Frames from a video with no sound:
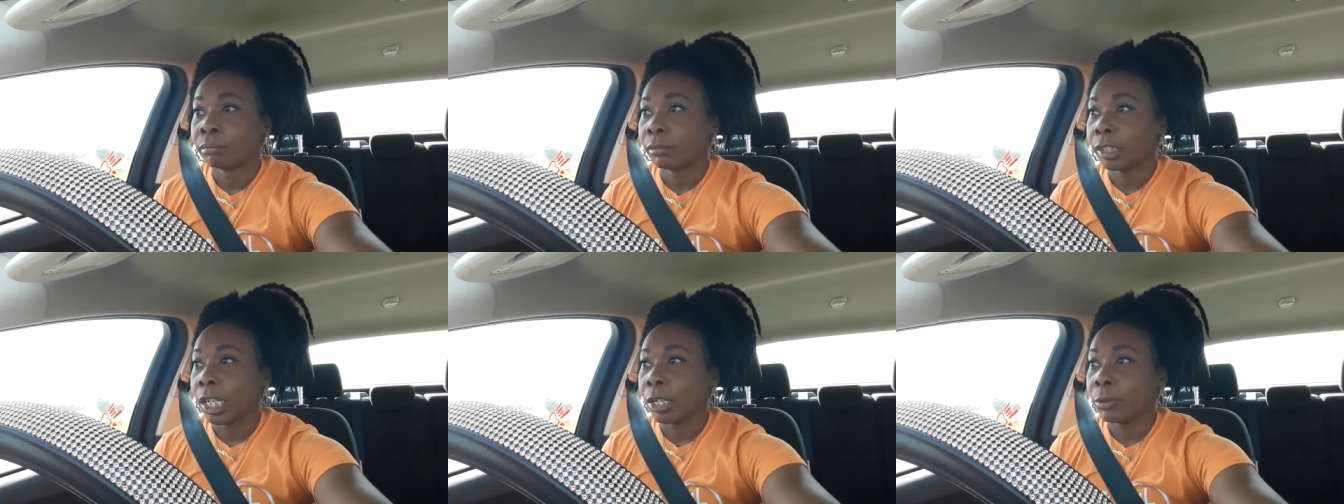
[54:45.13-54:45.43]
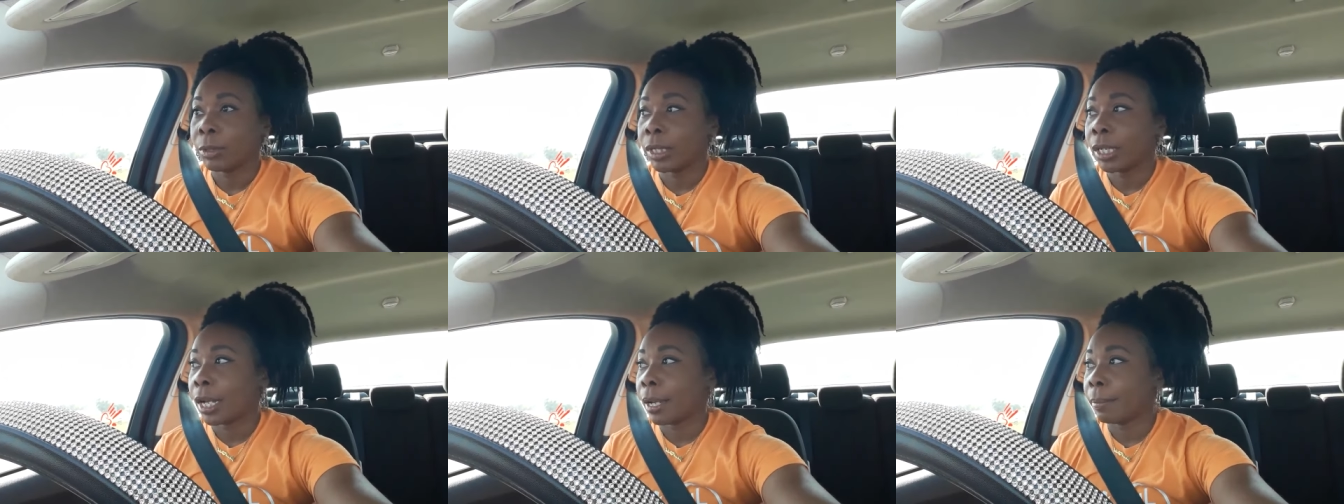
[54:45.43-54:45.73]
I
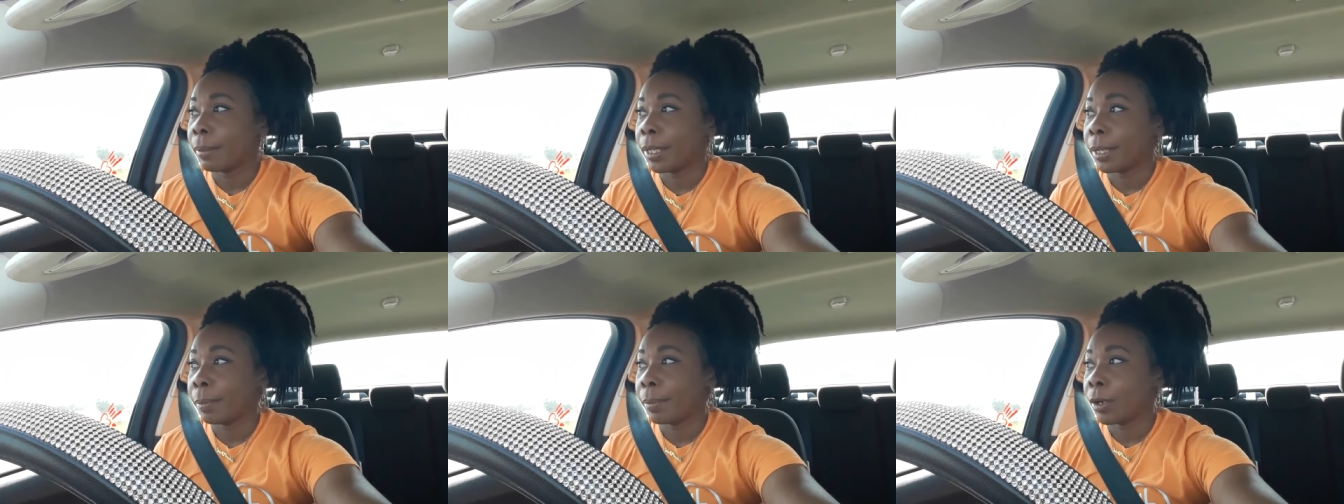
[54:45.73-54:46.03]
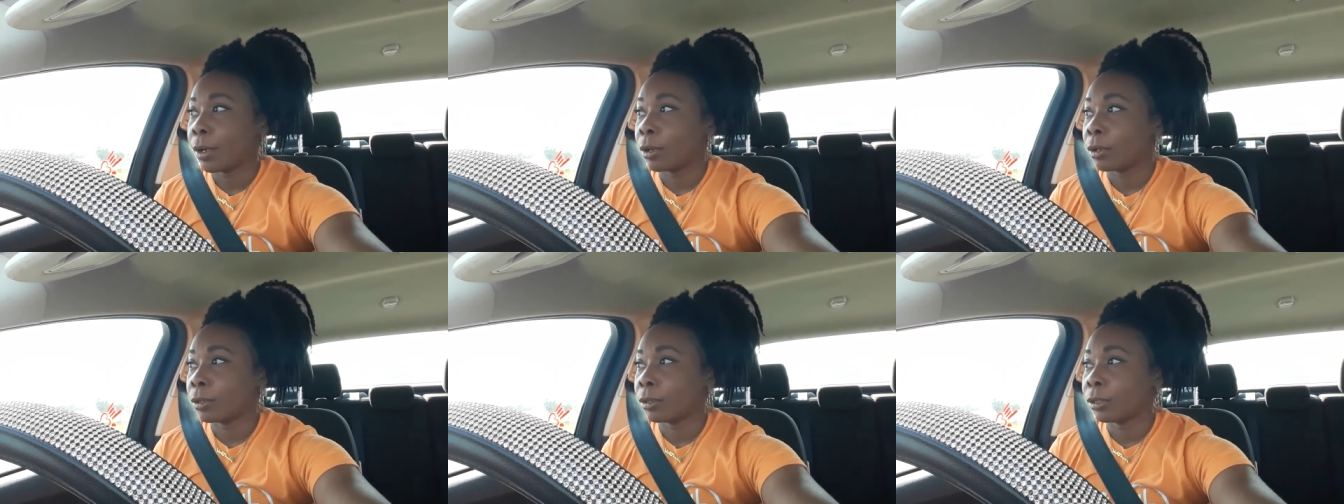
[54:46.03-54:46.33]
would not be
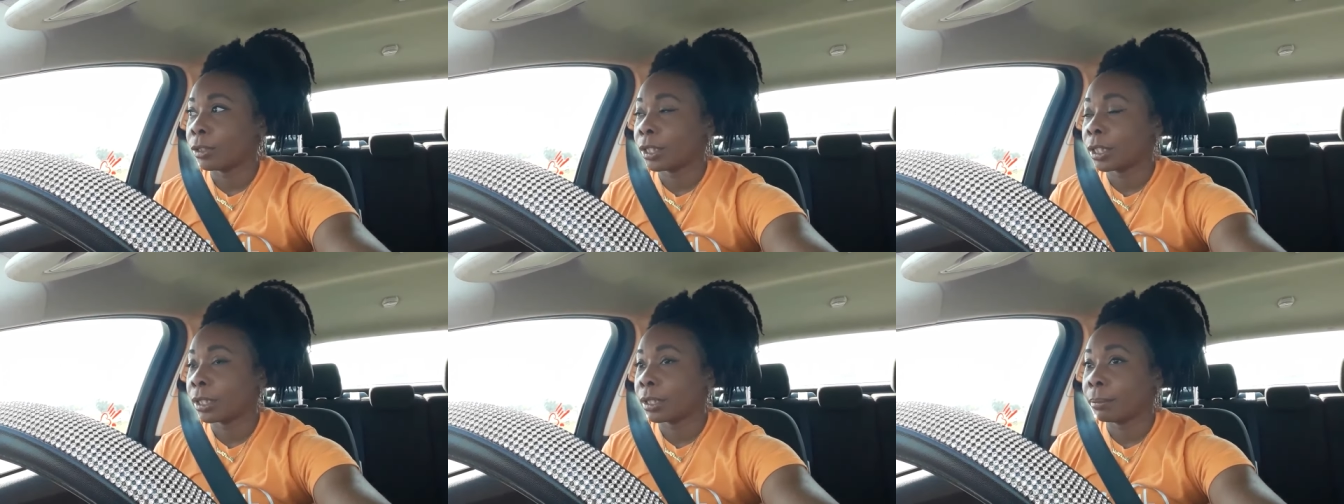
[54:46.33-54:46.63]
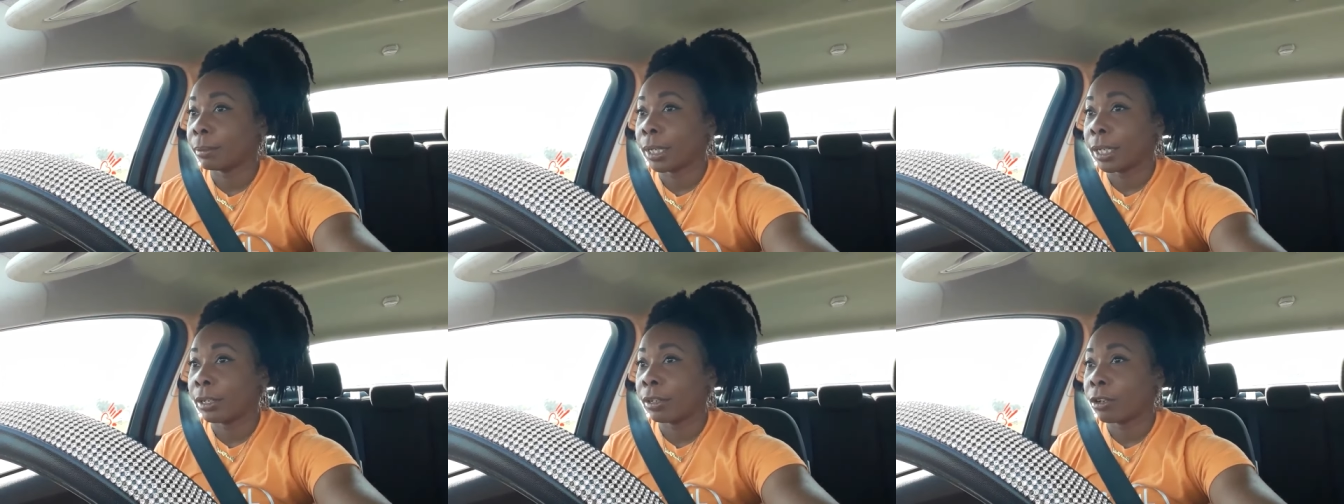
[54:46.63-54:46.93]
opposed.
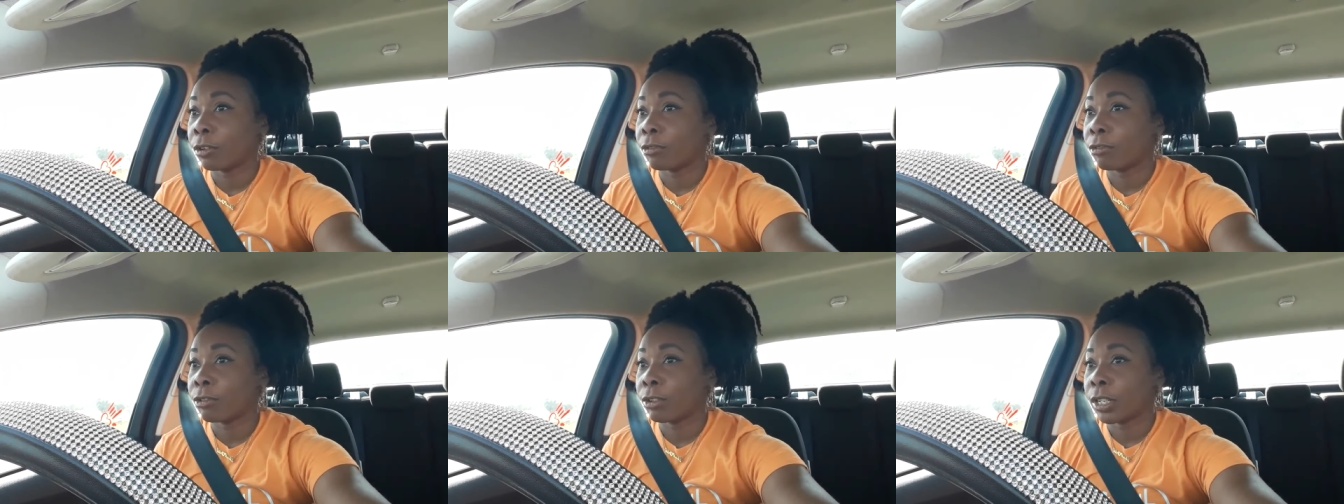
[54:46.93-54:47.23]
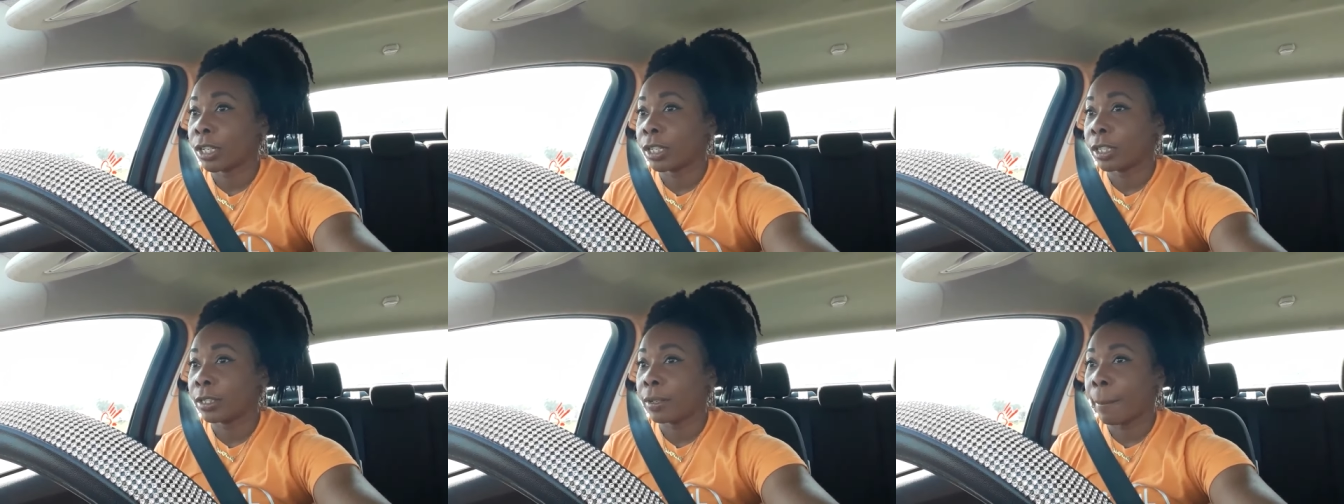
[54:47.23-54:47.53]
I'm like, go
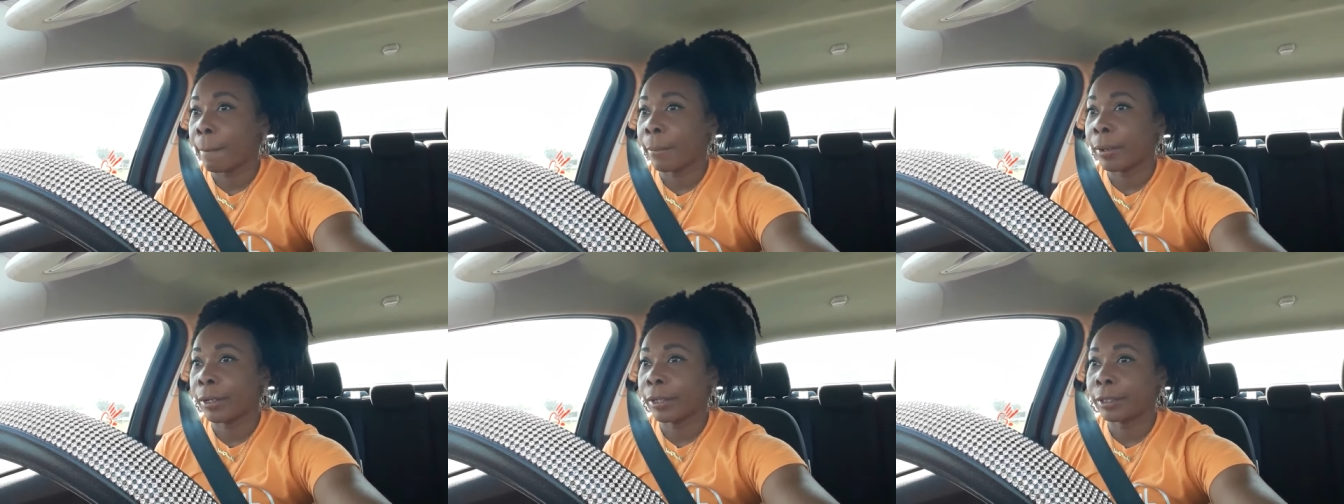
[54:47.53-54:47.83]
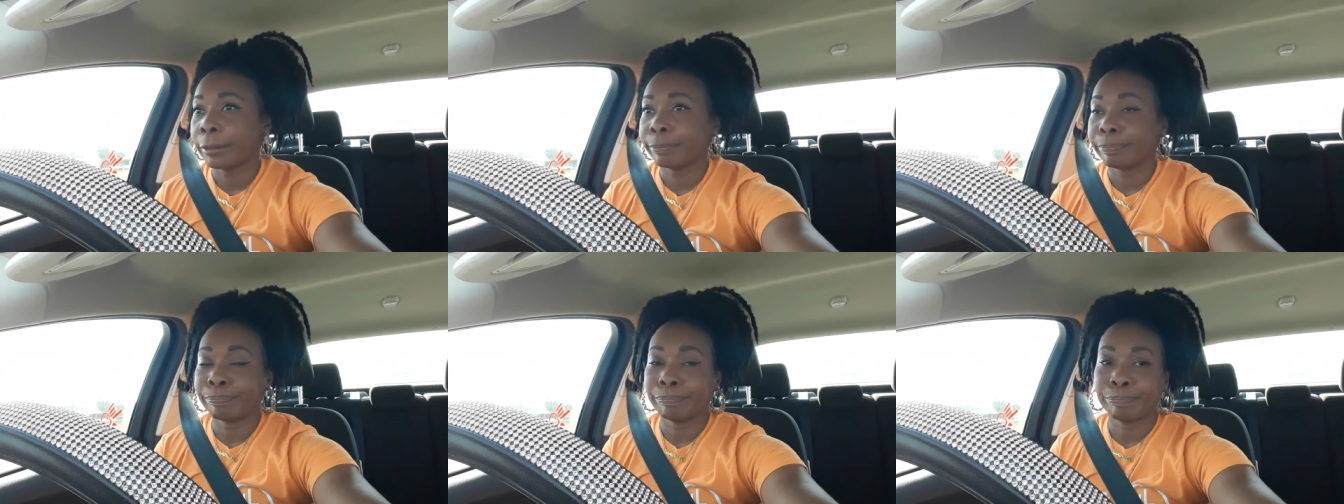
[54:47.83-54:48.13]
for it. But